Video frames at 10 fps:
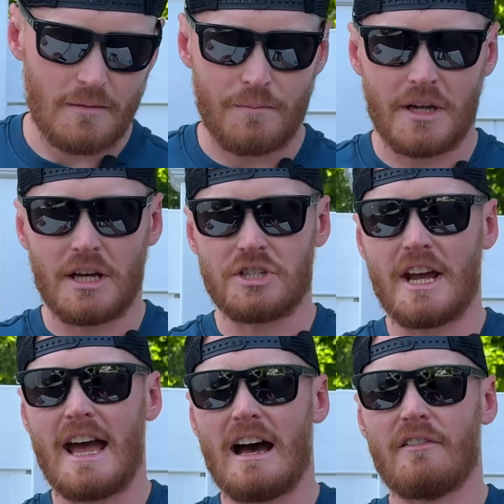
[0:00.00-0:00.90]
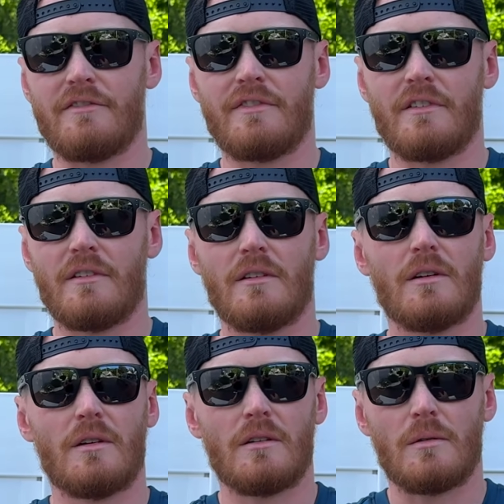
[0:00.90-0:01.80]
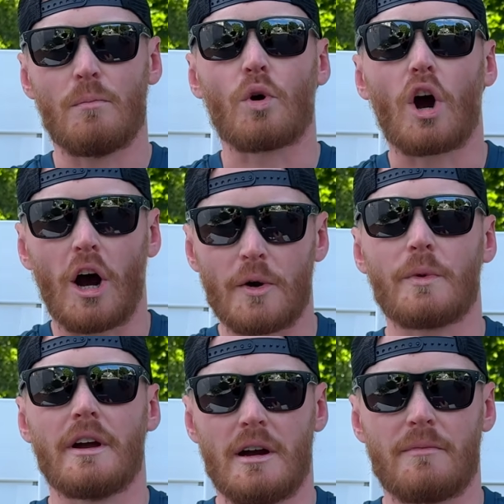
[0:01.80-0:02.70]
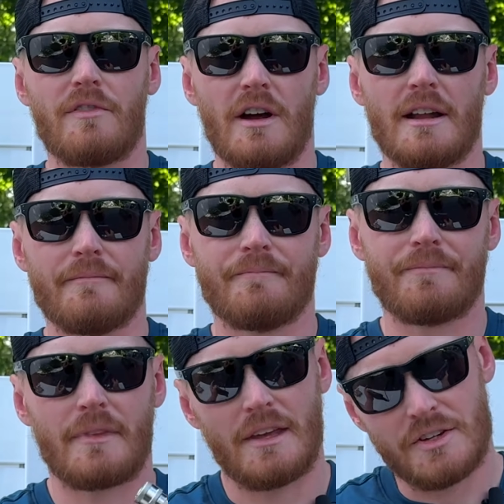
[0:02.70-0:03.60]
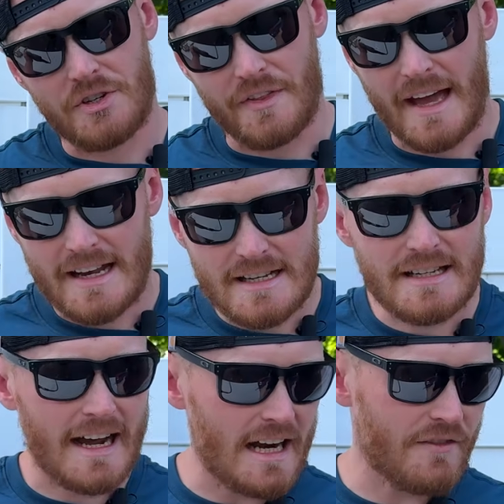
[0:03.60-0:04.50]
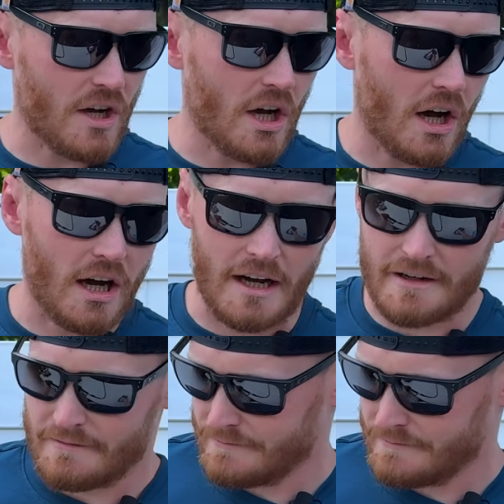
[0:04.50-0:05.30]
because you have more hardware up front. So that is kind of a con.